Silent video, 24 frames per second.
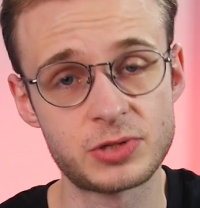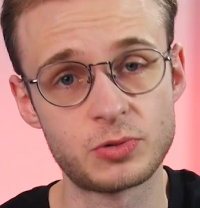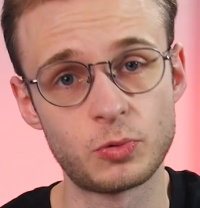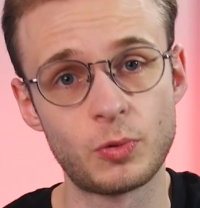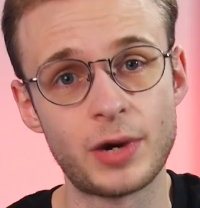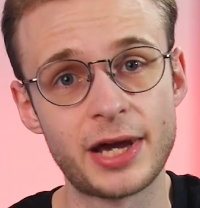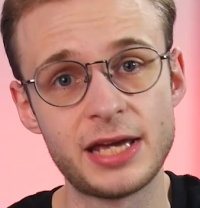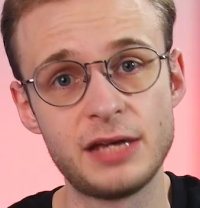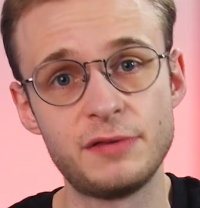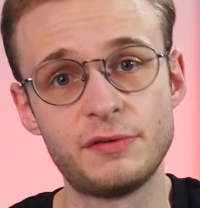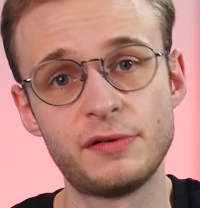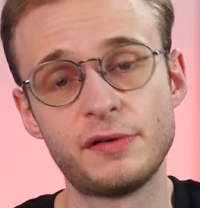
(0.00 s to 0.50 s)

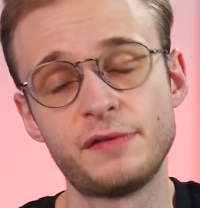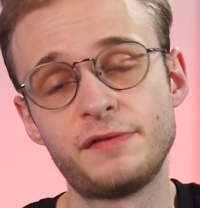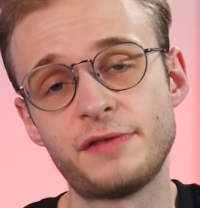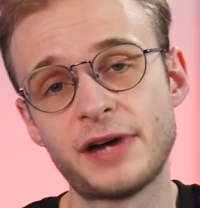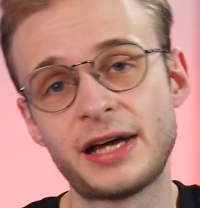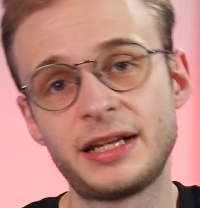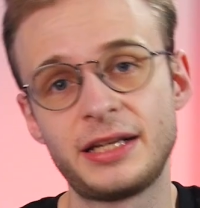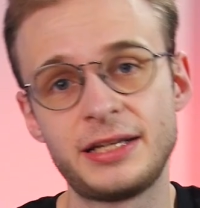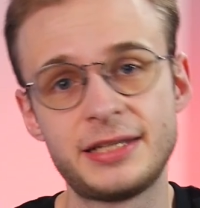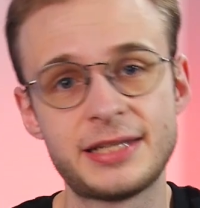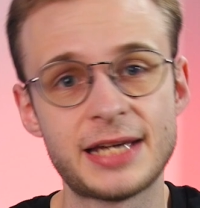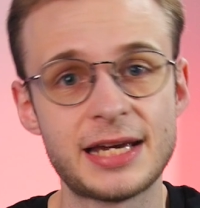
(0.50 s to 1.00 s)
wave of
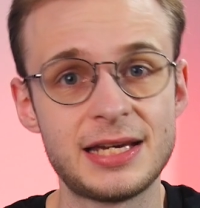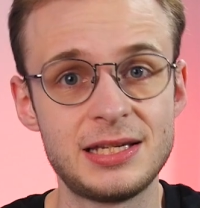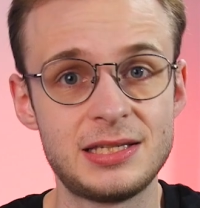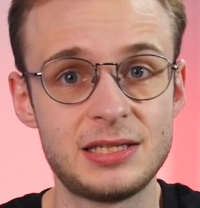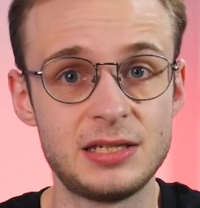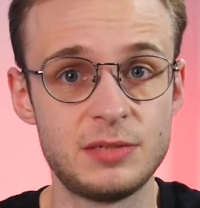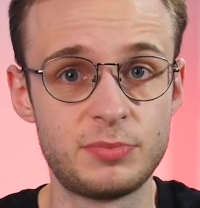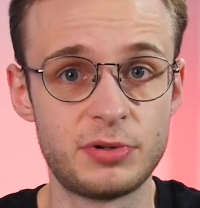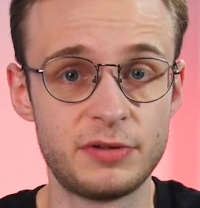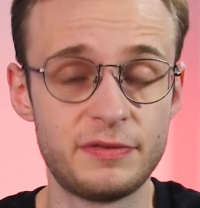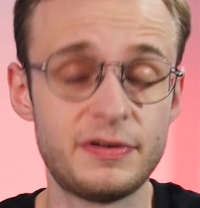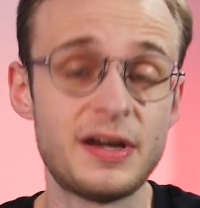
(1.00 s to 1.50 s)

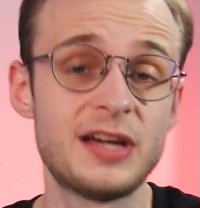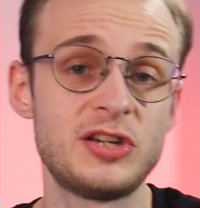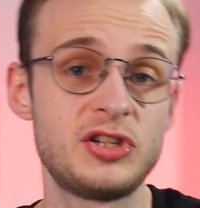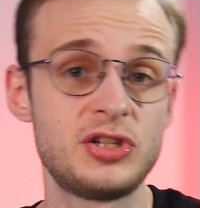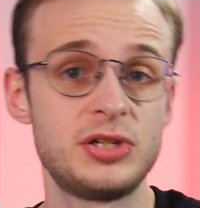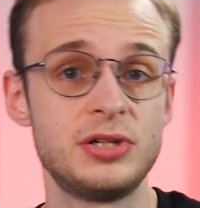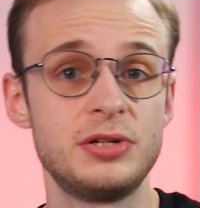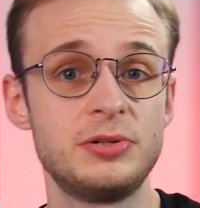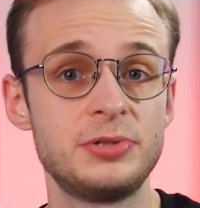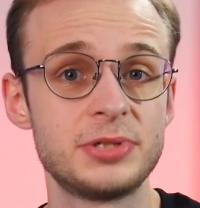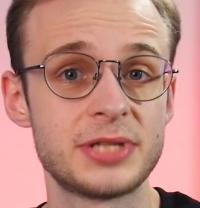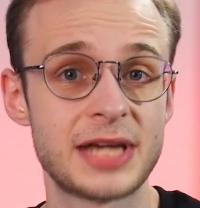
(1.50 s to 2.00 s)
validated
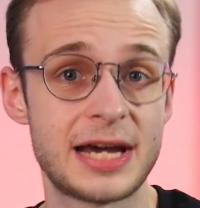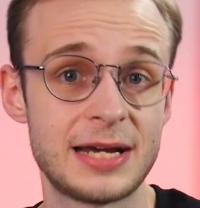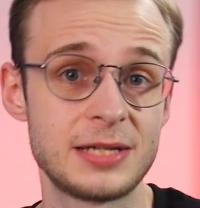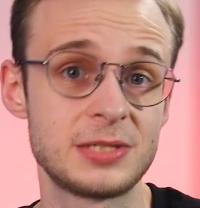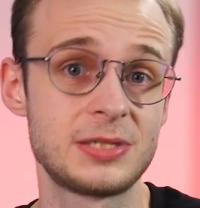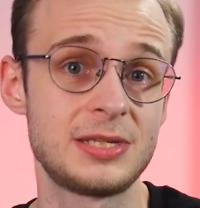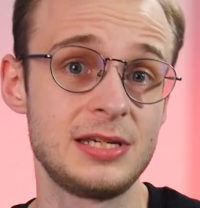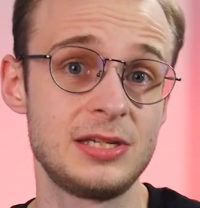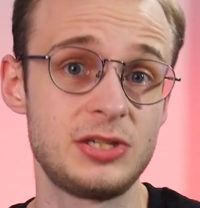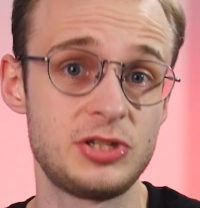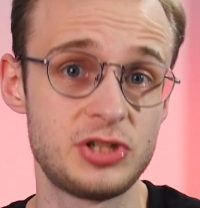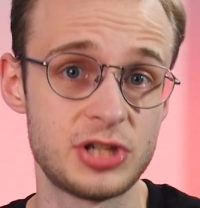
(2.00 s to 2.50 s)
professionals as
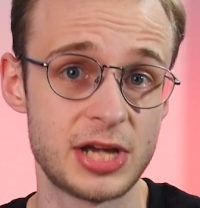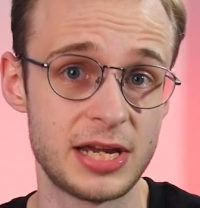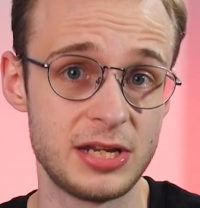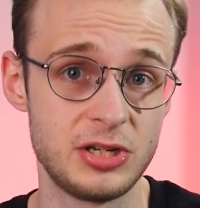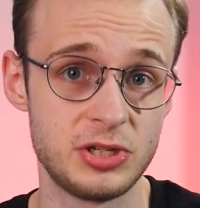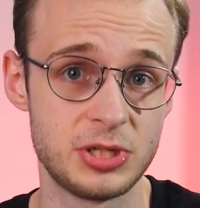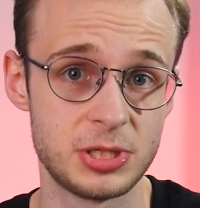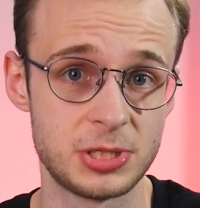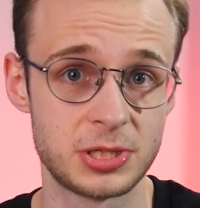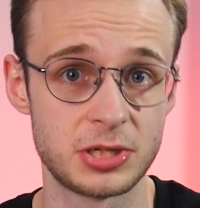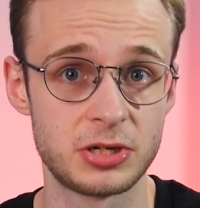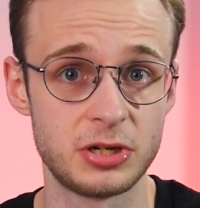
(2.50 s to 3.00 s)
these
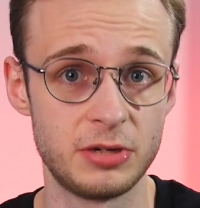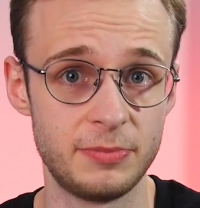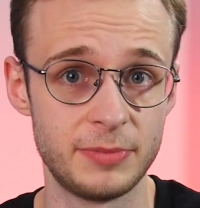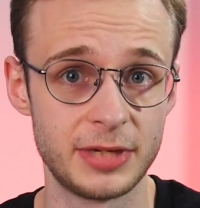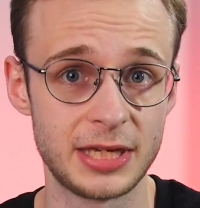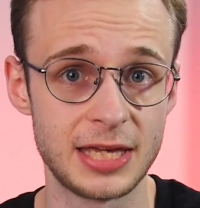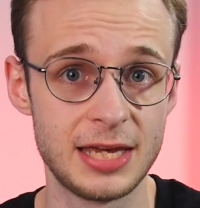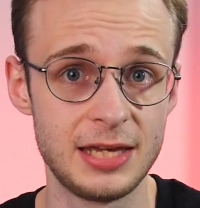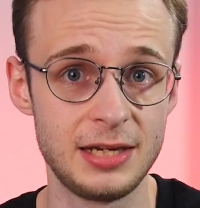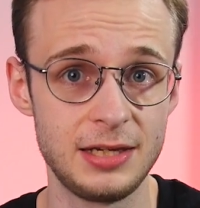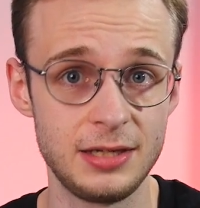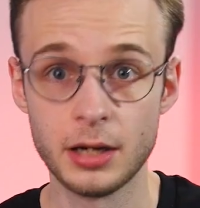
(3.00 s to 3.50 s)
changes are coming
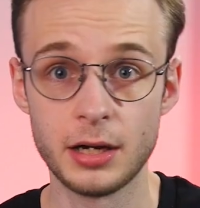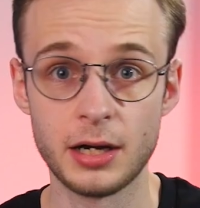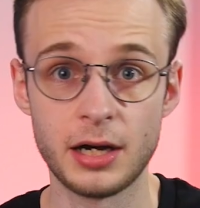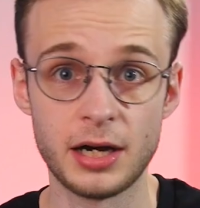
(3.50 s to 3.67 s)
in,